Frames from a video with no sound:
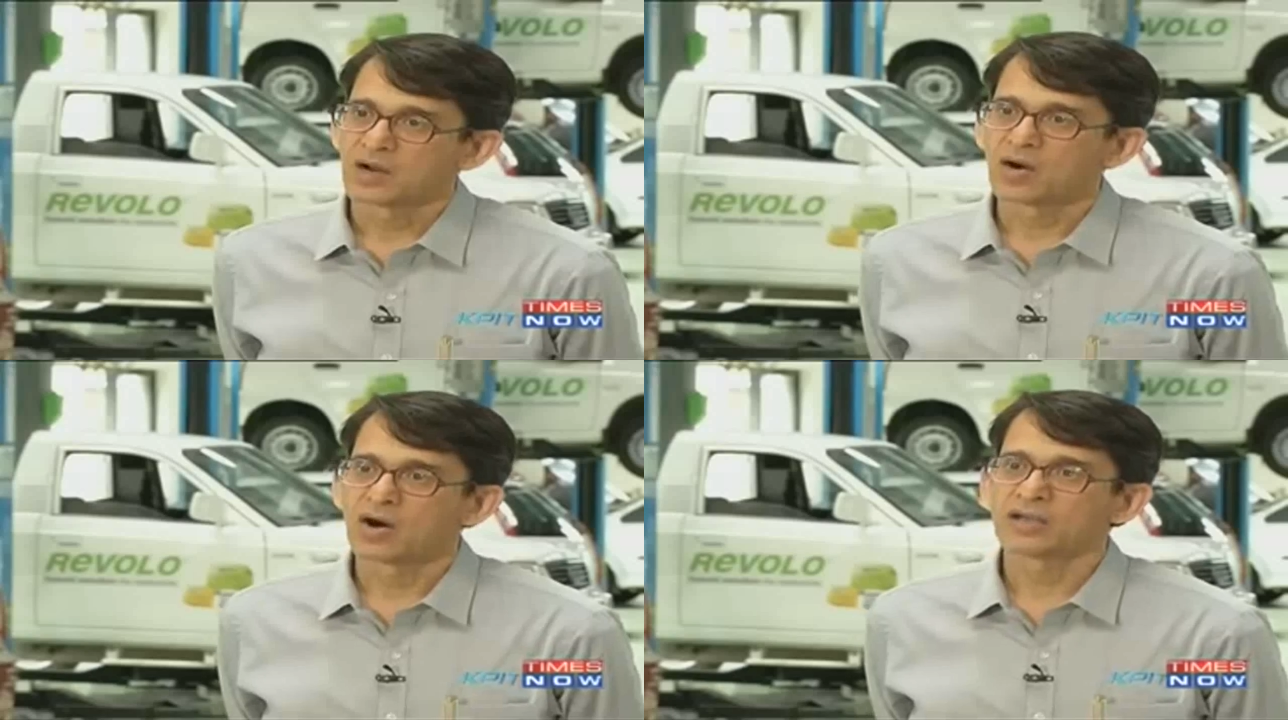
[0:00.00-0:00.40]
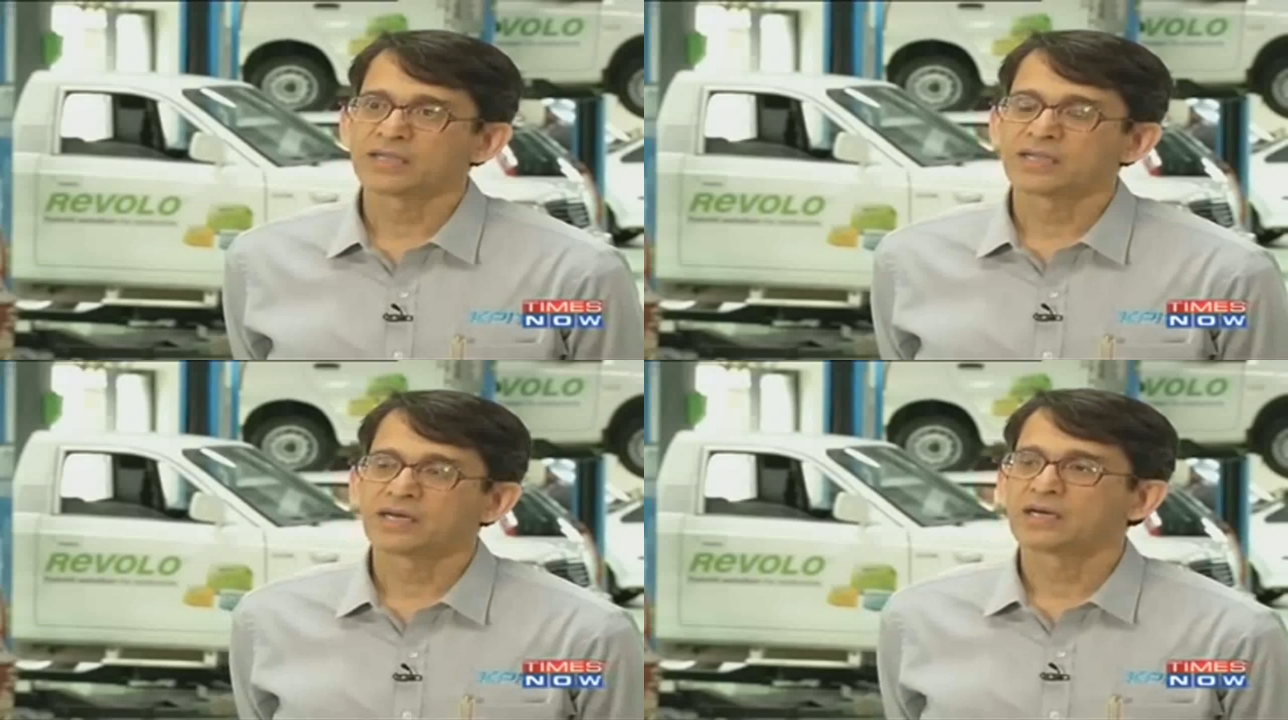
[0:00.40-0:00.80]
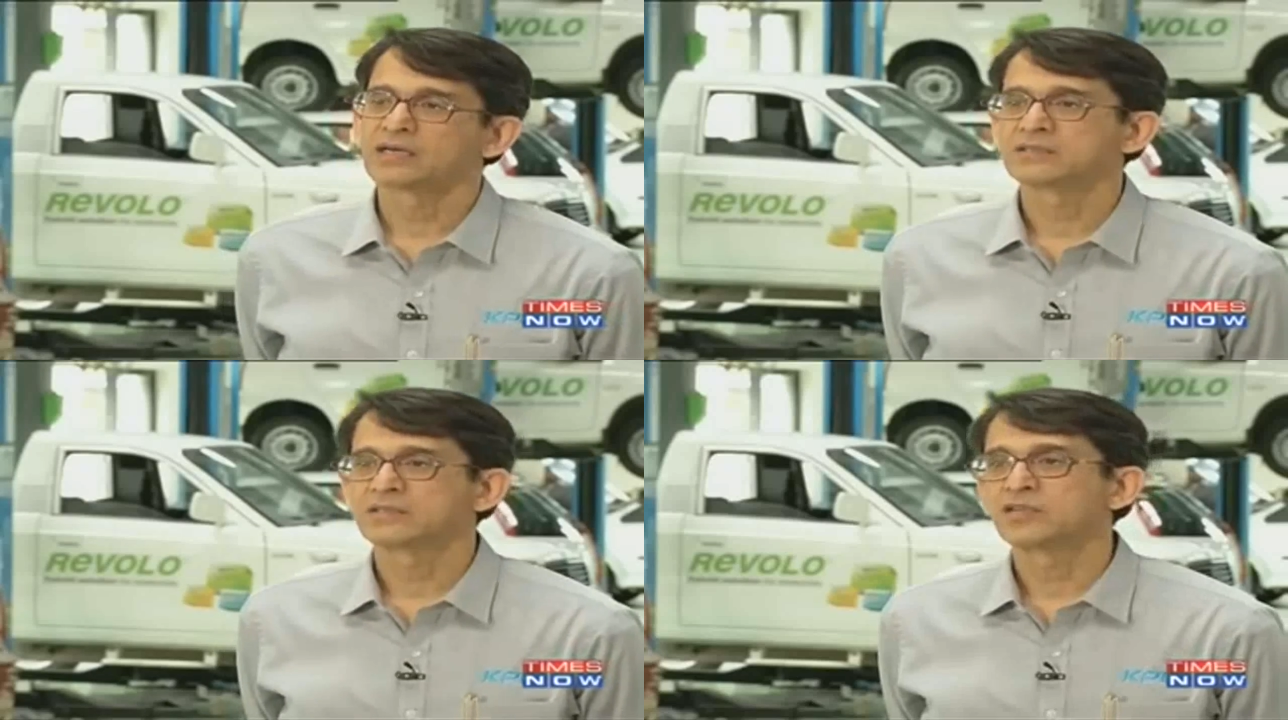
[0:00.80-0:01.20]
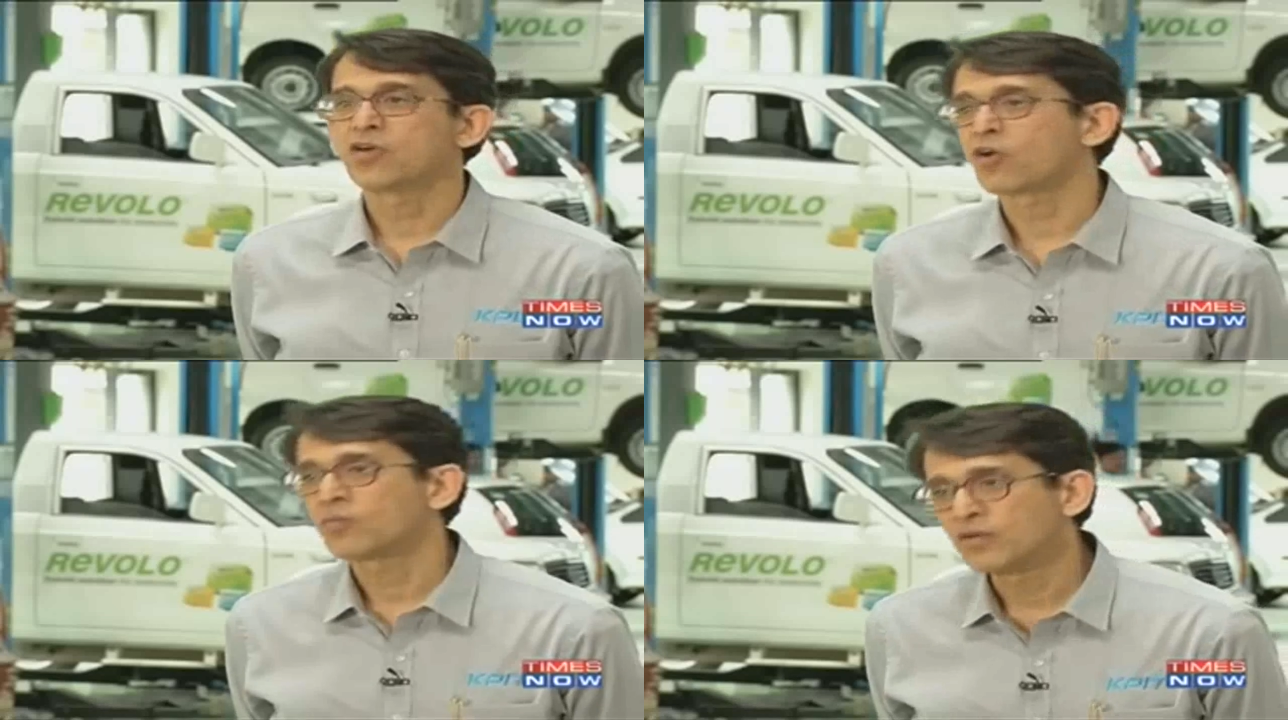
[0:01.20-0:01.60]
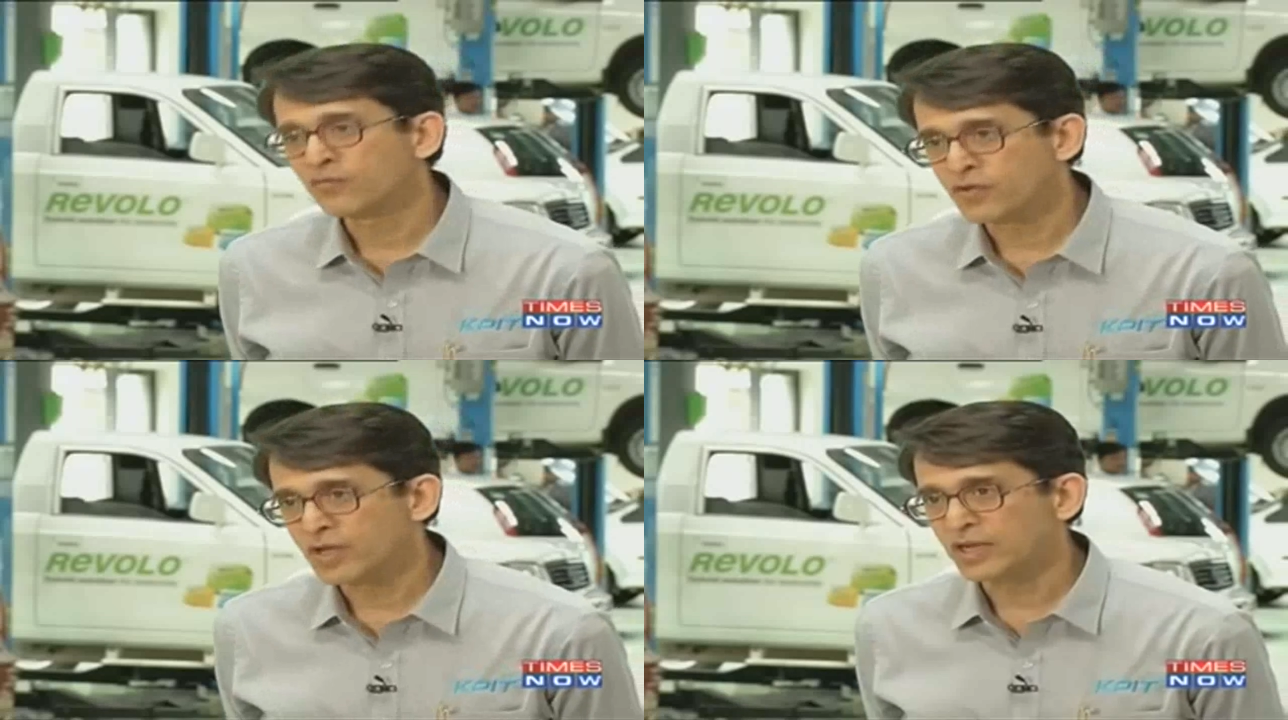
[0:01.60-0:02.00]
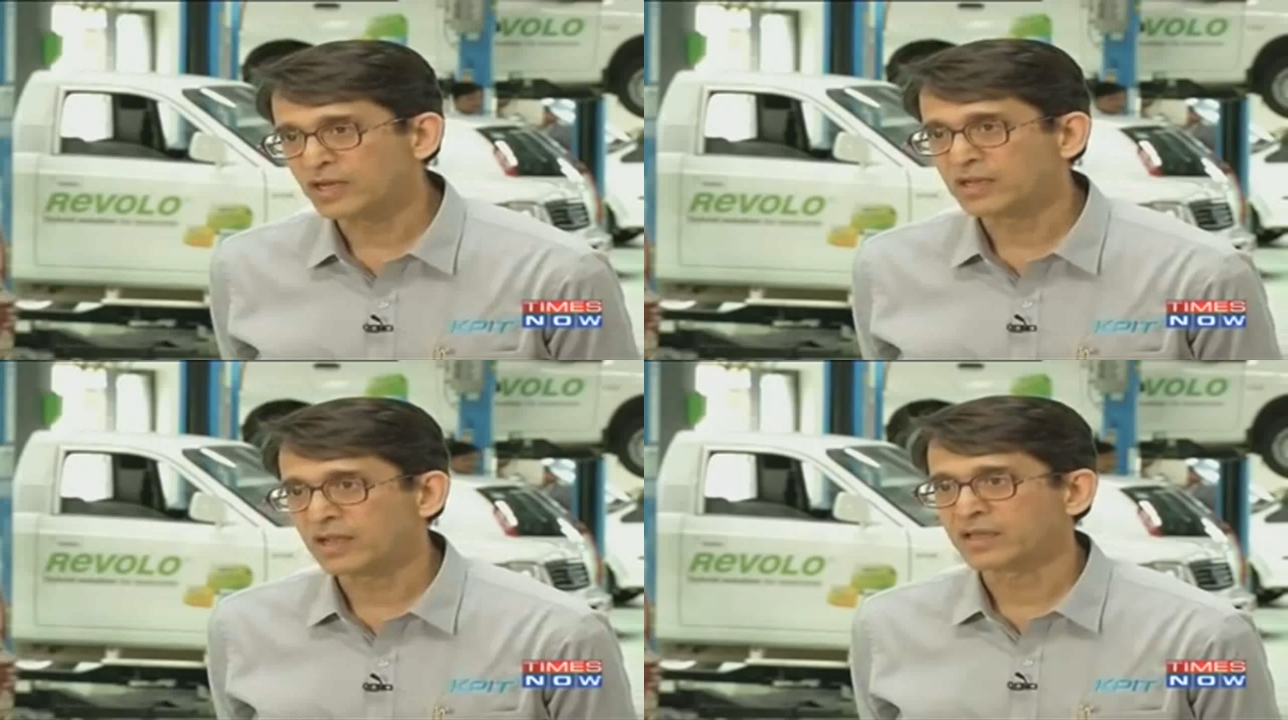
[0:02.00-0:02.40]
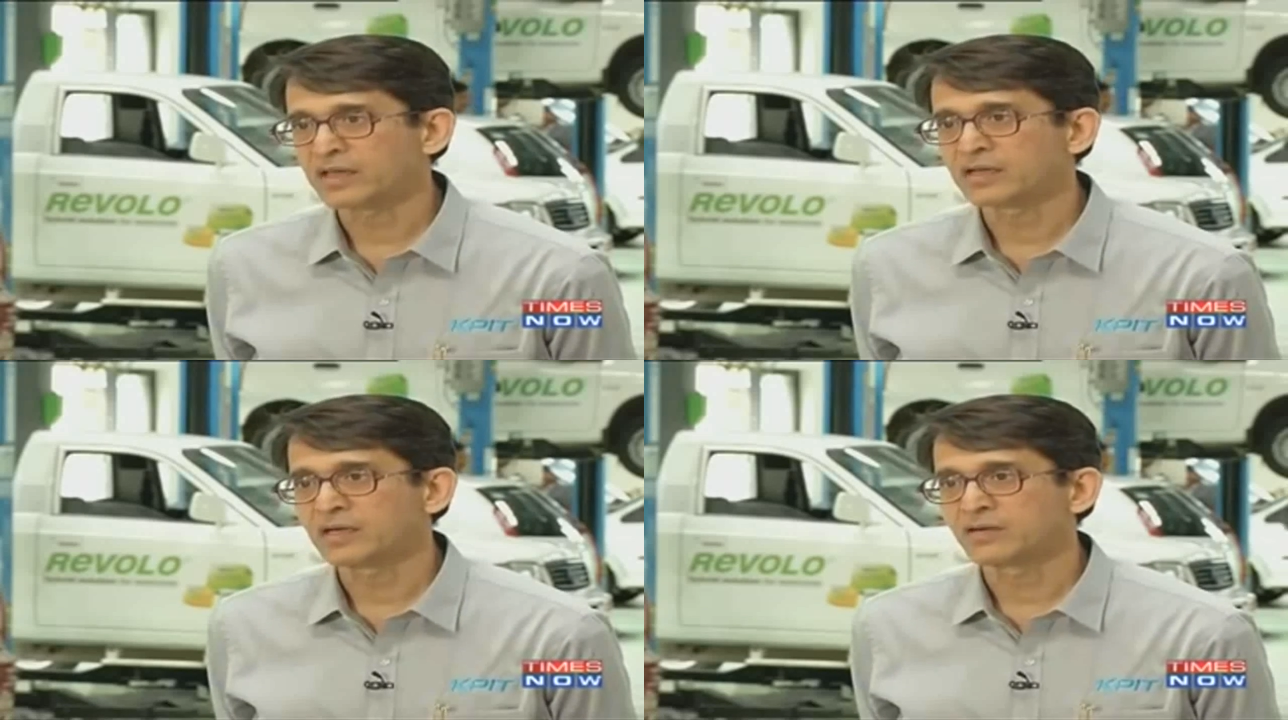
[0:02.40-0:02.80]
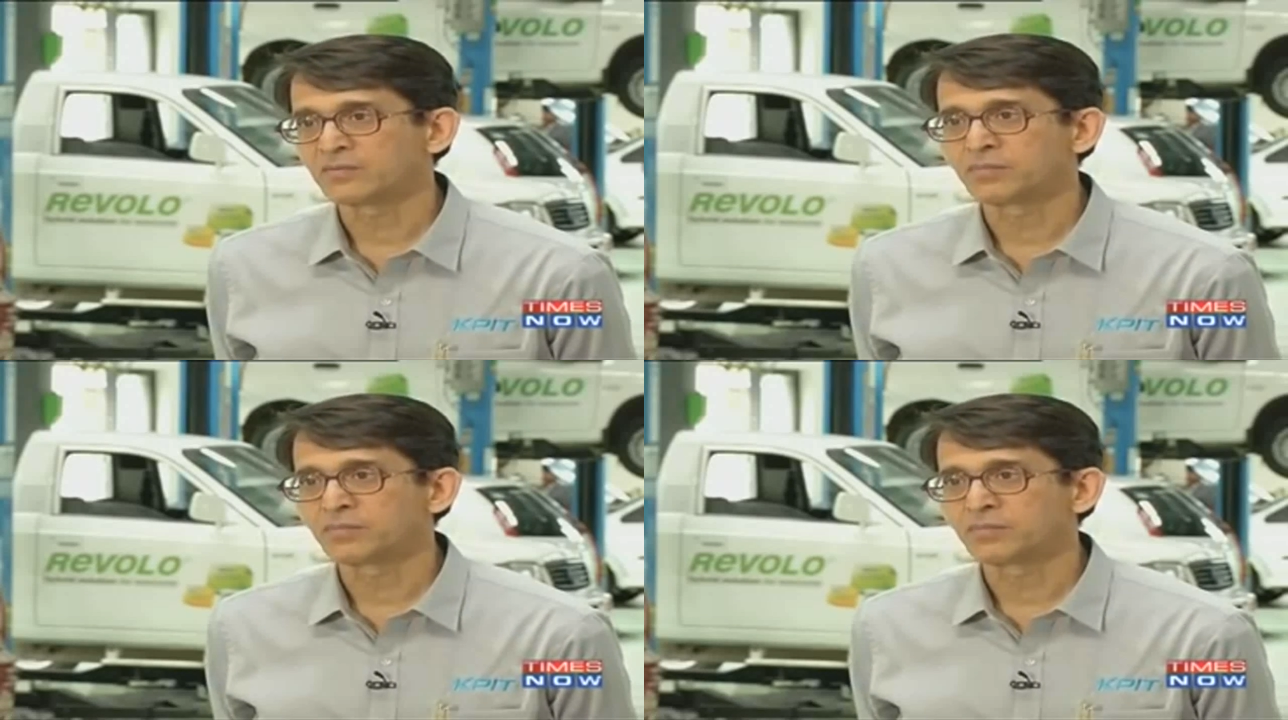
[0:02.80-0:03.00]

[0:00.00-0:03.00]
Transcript: on uh, the normal fuel like uh,